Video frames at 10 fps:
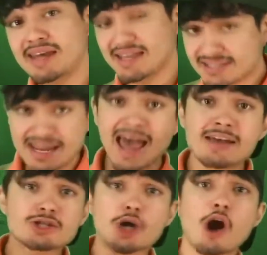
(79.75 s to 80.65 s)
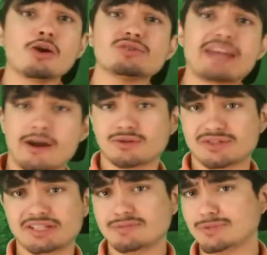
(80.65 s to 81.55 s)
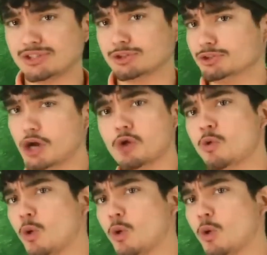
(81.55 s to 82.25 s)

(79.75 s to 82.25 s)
His dad, Charles Harrelson, was no